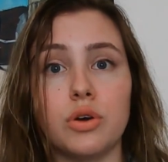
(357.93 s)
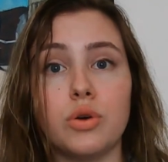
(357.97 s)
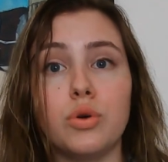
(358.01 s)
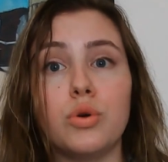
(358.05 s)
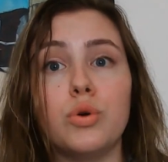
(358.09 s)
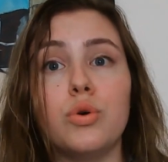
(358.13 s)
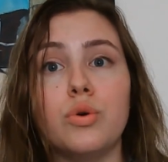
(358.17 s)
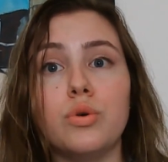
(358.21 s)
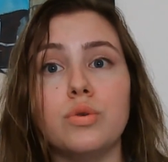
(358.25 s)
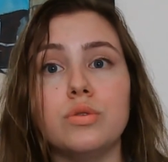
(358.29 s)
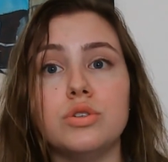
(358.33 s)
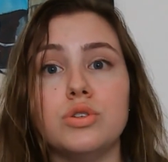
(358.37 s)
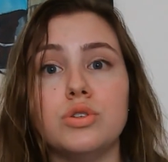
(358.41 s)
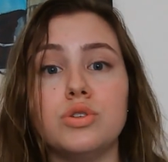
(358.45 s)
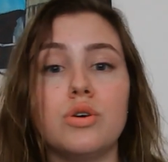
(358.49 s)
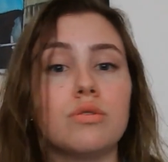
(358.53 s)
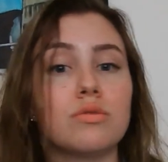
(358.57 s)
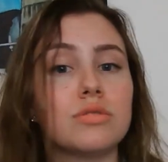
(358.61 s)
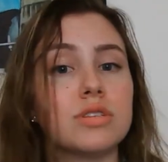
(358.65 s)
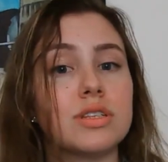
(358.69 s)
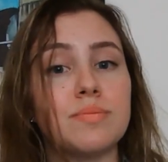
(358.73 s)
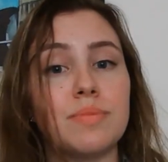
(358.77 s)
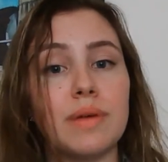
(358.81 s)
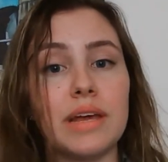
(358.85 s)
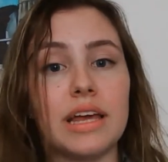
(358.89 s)
who
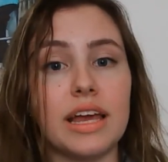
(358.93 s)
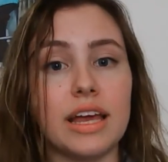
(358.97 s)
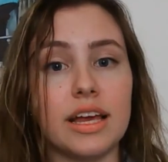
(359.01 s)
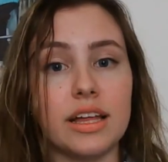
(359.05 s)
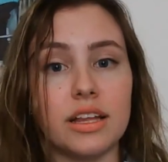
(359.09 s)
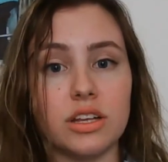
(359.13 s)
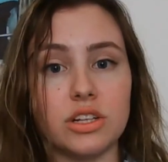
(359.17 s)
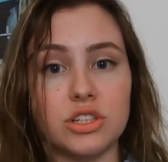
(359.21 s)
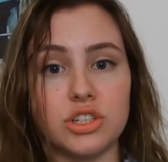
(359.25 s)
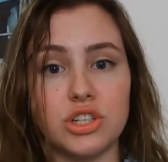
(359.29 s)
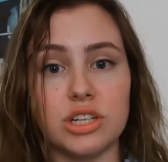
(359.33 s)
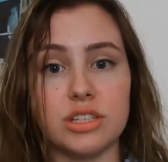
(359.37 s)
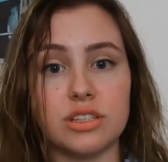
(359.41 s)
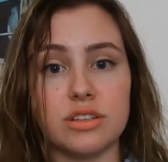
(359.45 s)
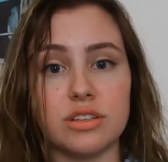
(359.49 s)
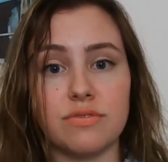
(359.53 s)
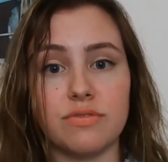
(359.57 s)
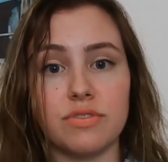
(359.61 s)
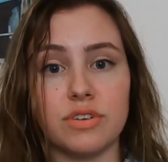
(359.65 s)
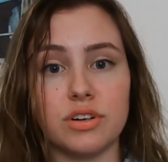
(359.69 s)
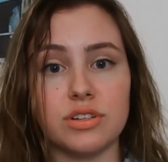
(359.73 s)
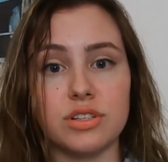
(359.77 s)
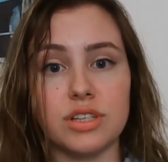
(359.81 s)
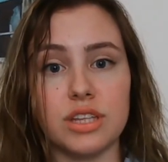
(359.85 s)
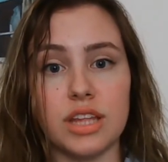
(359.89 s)
don't speak English as a
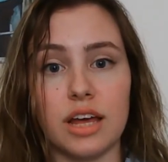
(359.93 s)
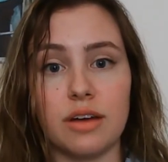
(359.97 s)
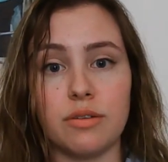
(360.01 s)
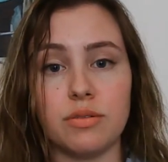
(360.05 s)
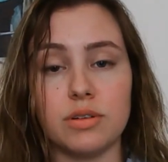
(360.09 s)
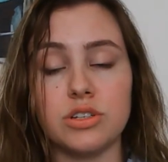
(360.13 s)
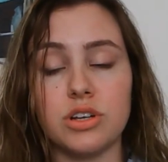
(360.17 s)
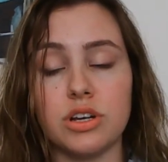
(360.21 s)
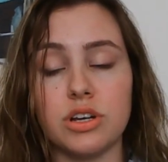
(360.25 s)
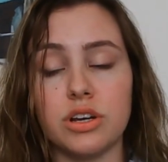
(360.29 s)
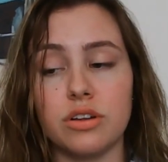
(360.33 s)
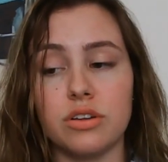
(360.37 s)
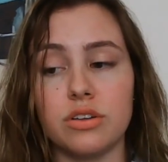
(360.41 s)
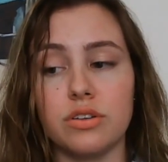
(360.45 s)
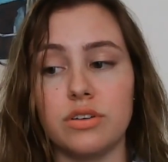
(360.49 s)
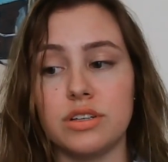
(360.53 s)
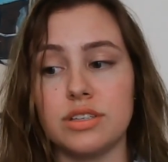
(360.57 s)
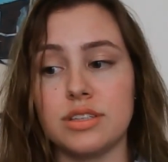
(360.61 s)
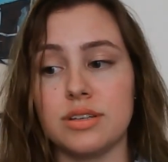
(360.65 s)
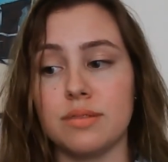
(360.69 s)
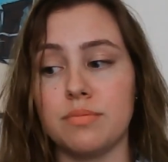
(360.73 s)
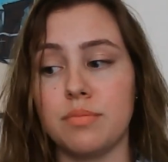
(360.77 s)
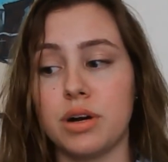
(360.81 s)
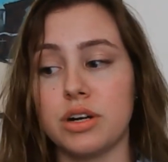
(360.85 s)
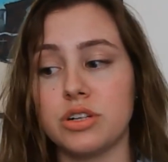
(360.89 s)
first language, including
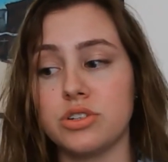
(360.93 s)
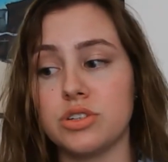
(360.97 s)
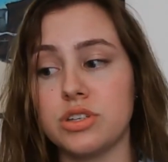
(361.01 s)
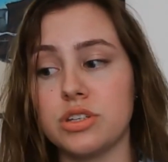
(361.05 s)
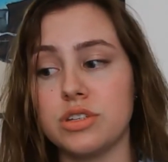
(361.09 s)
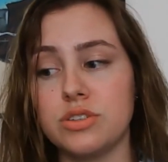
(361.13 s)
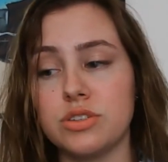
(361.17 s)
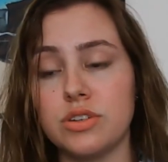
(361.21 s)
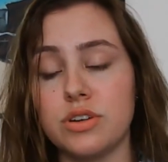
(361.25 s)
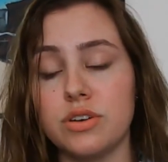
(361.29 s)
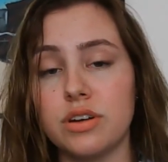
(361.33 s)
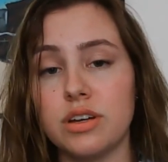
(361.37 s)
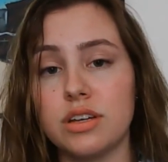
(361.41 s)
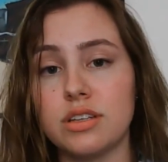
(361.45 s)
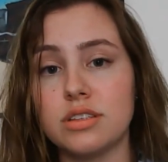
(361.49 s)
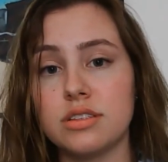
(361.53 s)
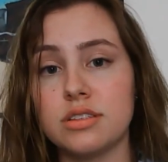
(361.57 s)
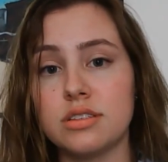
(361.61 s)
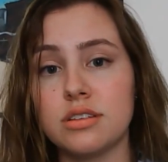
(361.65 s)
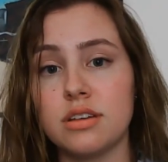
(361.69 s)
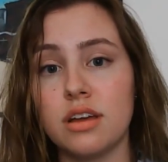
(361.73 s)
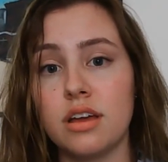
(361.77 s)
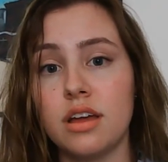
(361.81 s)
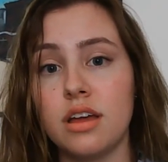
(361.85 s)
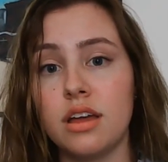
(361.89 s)
some Marshallese students.
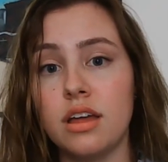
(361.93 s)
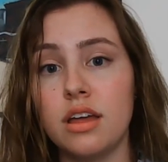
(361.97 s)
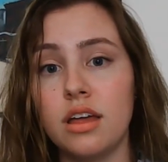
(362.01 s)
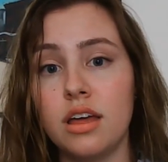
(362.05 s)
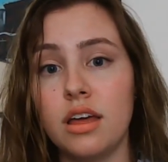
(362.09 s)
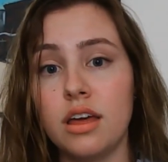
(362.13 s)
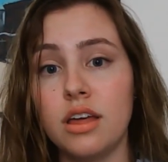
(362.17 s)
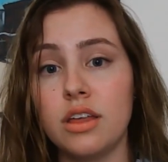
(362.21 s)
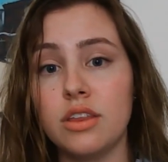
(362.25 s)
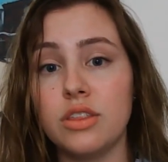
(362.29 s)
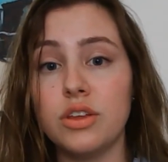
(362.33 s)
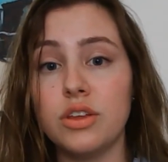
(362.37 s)
The